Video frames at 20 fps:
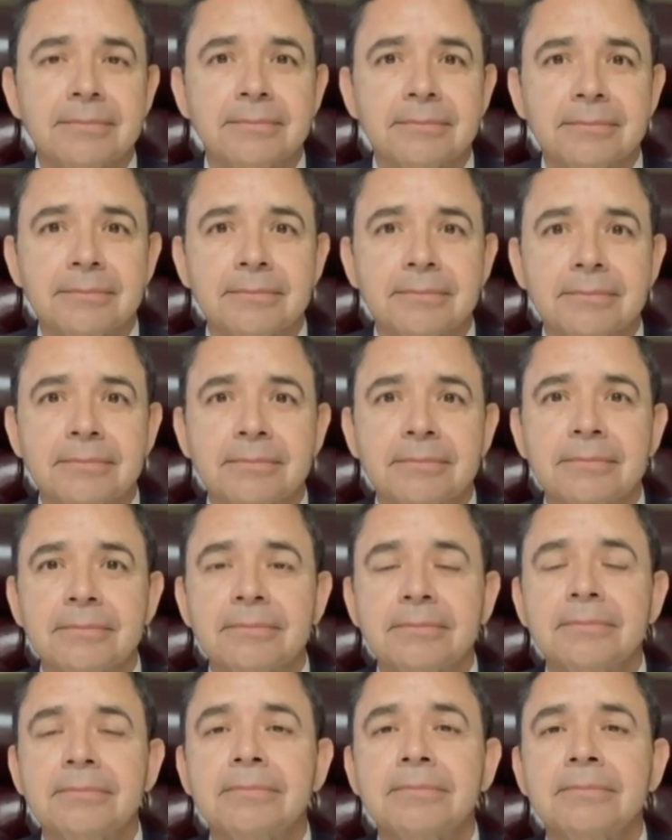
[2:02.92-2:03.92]

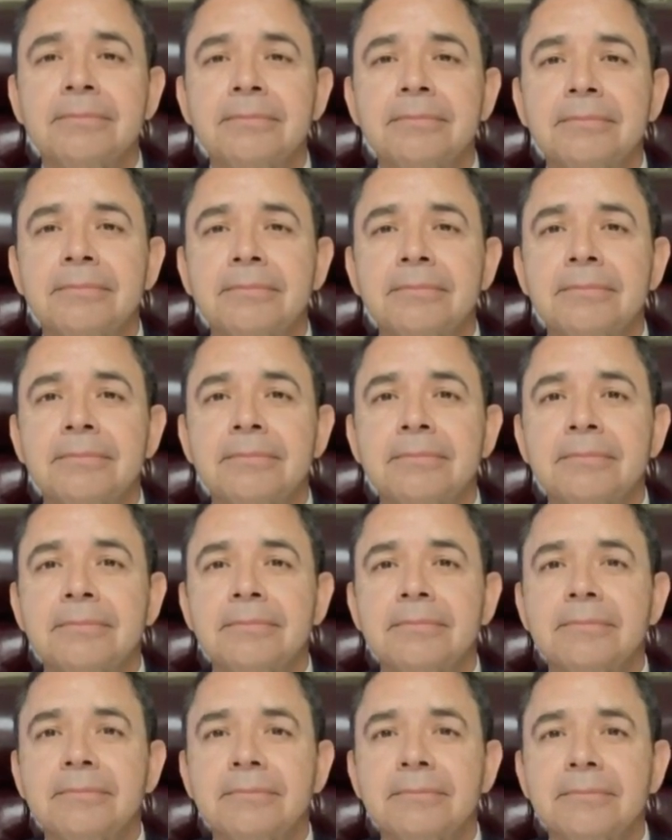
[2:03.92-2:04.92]

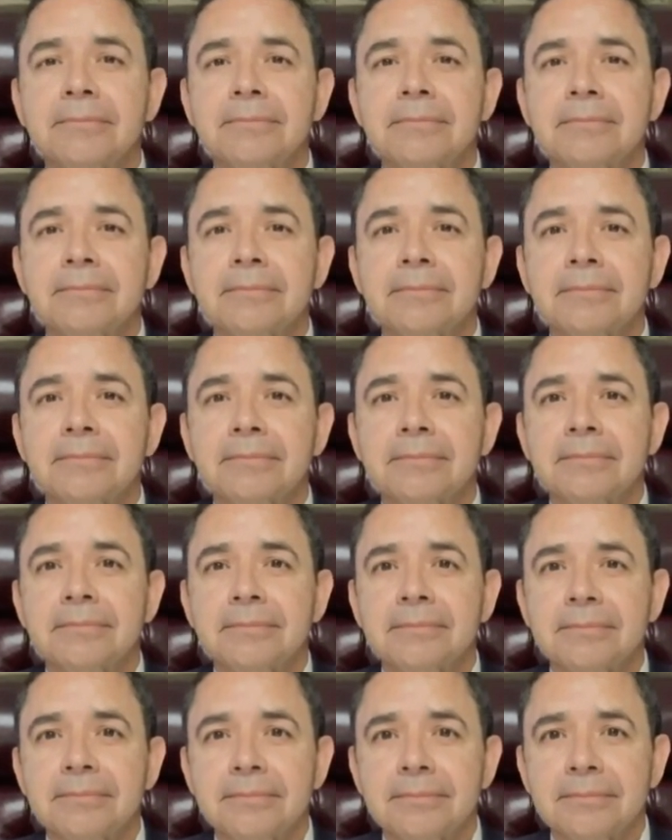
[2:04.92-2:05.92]

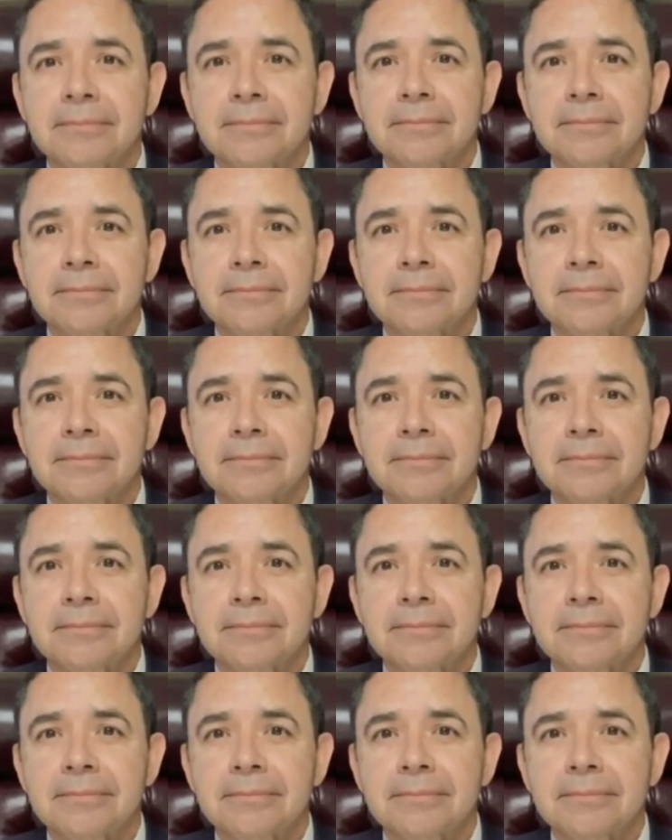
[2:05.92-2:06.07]
This person isn't speaking.